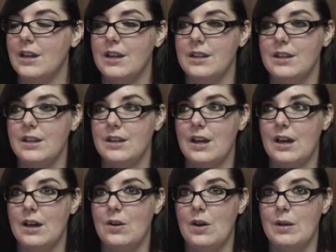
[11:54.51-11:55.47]
I think
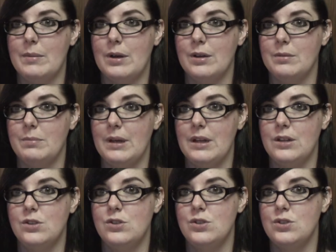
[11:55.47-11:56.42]
now I'm on
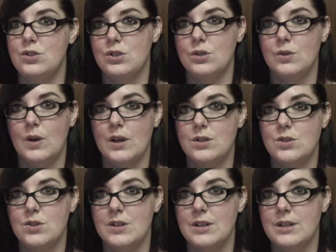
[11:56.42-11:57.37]
page
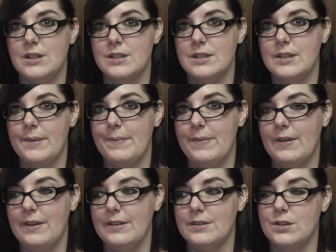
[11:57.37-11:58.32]
200 and
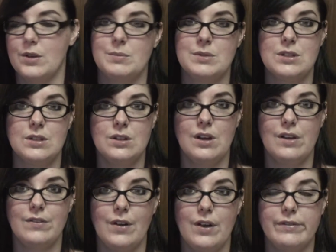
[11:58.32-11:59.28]
something, so I'm still
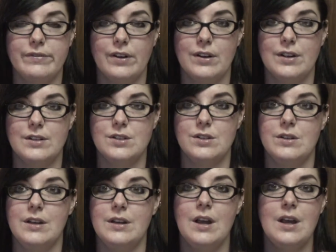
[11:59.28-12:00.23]
not very far into
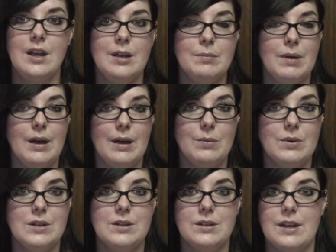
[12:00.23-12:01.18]
it, but
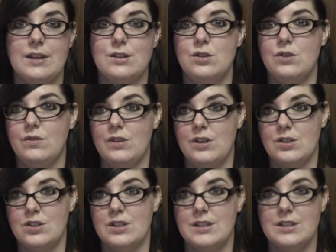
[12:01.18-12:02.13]
would like to
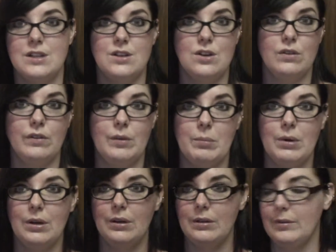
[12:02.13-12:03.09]
finish this in
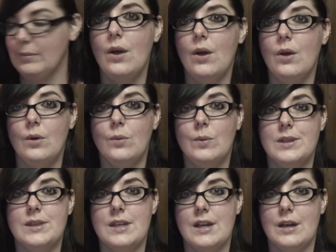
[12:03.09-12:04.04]
November.
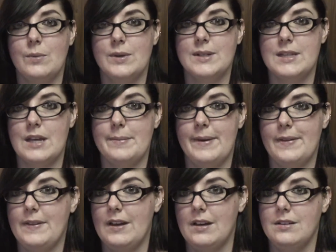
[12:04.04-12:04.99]
One thing I will say
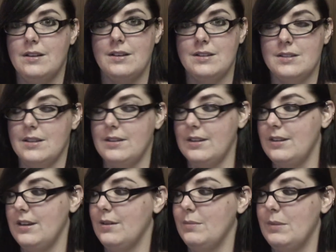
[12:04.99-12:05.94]
about that, I set that
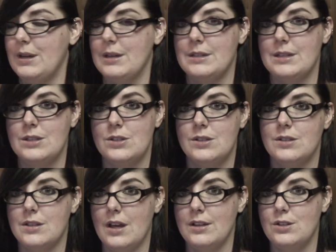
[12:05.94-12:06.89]
down
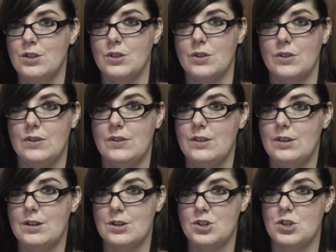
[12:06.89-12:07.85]
because I took the
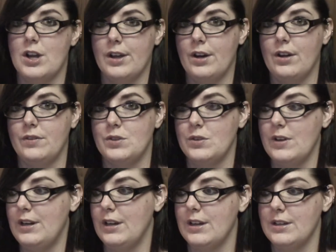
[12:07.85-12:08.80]
dust jacket off to
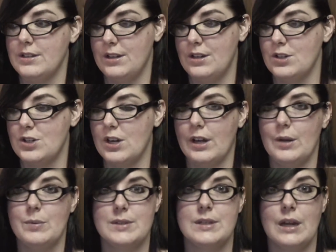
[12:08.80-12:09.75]
read it because the dust
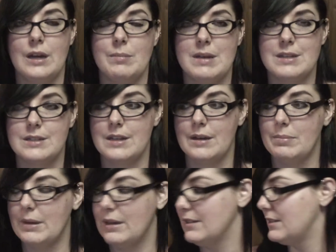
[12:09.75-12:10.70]
jacket was getting messed up
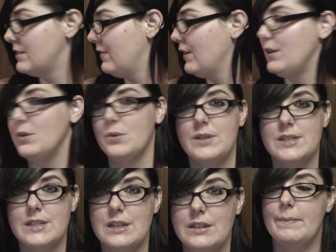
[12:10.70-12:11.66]
and it's very
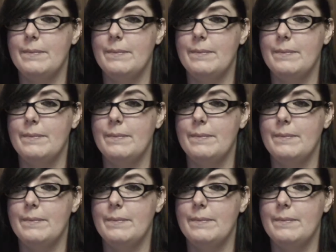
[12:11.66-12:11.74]
noisy.